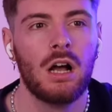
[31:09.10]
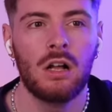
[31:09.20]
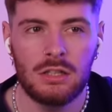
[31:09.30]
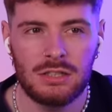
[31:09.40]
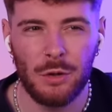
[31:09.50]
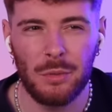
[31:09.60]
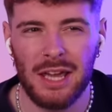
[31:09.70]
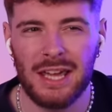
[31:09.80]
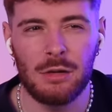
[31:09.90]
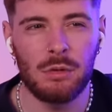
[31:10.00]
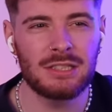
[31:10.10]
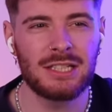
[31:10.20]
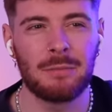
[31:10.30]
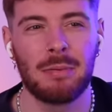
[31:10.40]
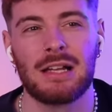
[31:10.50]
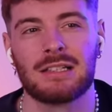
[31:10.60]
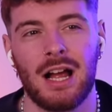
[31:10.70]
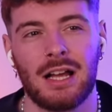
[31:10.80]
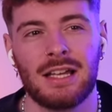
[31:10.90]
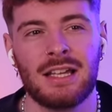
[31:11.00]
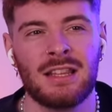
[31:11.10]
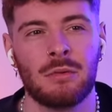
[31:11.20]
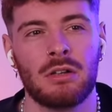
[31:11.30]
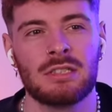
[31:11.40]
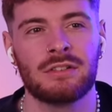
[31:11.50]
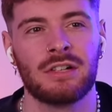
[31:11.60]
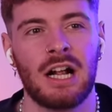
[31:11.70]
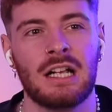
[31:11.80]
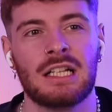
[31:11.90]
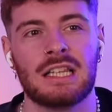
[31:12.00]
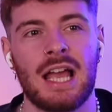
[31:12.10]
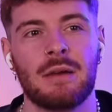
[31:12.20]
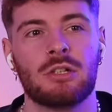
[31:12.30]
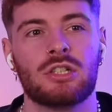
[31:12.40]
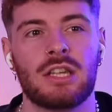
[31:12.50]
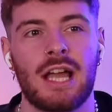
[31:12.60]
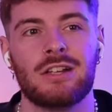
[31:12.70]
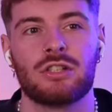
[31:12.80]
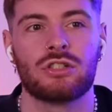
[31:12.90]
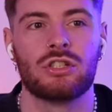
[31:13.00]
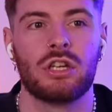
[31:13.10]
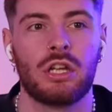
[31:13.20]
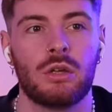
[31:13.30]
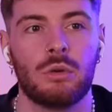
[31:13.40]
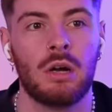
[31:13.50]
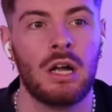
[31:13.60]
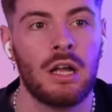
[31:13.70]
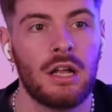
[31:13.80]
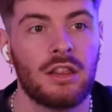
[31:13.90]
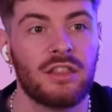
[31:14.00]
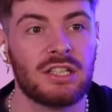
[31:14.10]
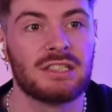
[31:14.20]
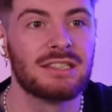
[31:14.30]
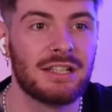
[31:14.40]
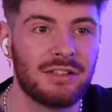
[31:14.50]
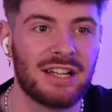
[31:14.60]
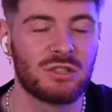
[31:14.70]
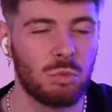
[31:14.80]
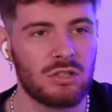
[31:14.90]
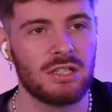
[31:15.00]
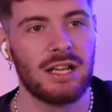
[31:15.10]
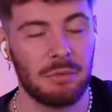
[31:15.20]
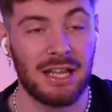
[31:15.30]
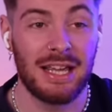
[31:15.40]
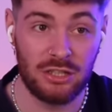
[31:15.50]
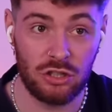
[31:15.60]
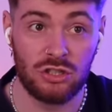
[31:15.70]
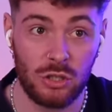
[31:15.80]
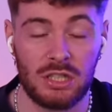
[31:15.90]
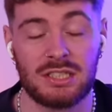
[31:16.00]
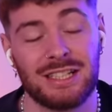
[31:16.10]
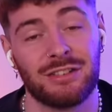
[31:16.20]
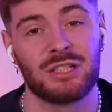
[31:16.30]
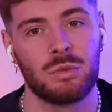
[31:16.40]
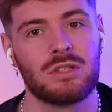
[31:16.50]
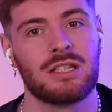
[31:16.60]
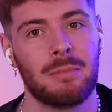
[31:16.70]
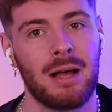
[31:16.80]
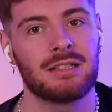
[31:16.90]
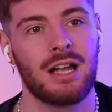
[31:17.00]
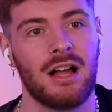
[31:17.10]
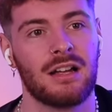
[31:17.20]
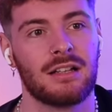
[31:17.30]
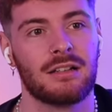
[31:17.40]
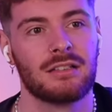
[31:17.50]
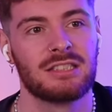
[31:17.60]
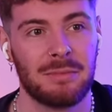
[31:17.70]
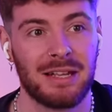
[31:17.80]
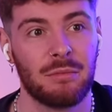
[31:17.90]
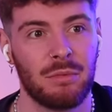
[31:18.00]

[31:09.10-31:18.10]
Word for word: Oh, so he wasn't a bad guy either, was he, really? They just knew that Sirius wasn't... Well, he just knew that Sirius wasn't the bad guy to begin